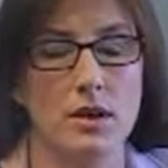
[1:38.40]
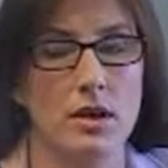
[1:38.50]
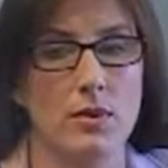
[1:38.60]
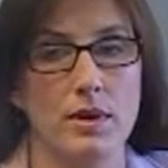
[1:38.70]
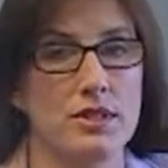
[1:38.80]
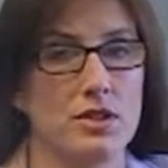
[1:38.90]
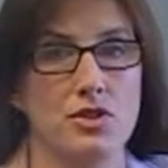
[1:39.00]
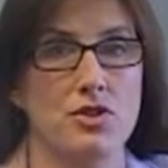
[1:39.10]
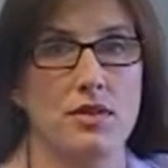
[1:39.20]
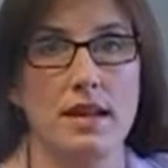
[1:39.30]
a
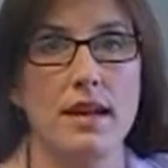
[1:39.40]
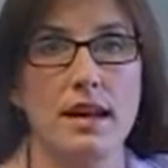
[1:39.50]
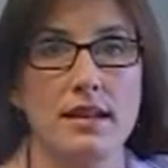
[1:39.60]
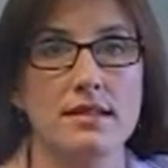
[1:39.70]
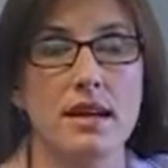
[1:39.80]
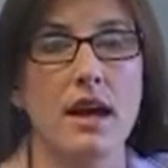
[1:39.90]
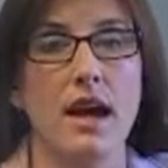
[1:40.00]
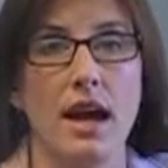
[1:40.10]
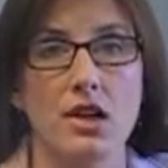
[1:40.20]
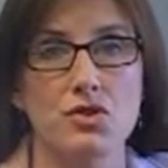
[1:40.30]
researcher that has
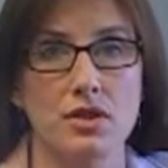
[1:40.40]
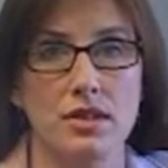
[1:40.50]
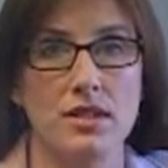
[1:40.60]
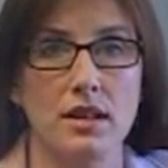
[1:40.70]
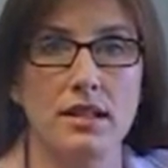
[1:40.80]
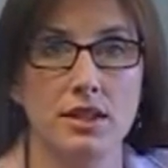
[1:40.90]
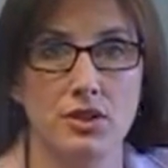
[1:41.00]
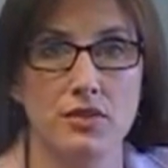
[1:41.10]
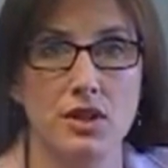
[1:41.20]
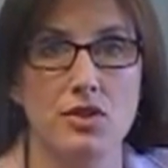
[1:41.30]
actually done
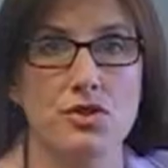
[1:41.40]
interviews